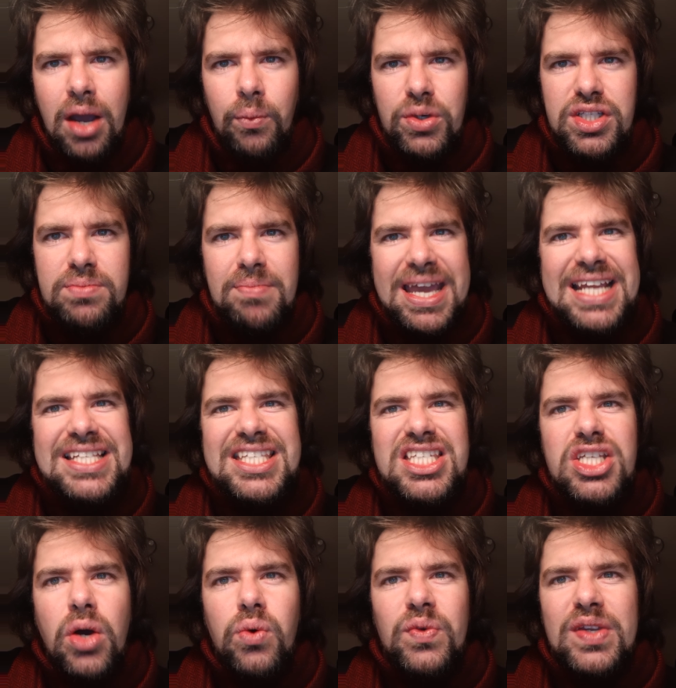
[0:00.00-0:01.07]
was made
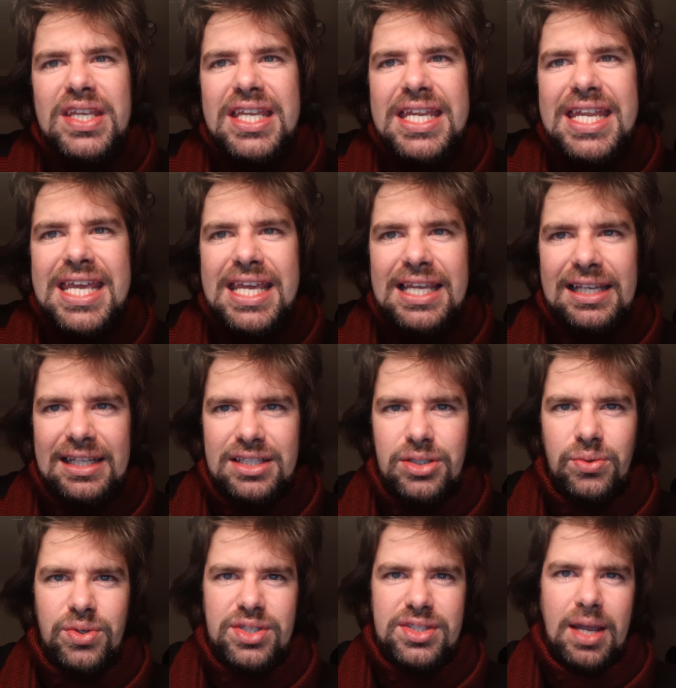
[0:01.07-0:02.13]
so nearly
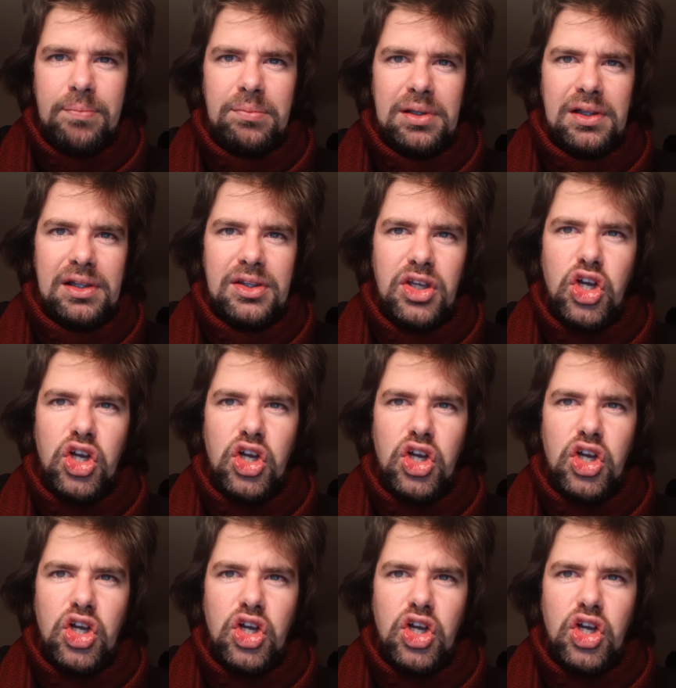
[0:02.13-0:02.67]
to resemble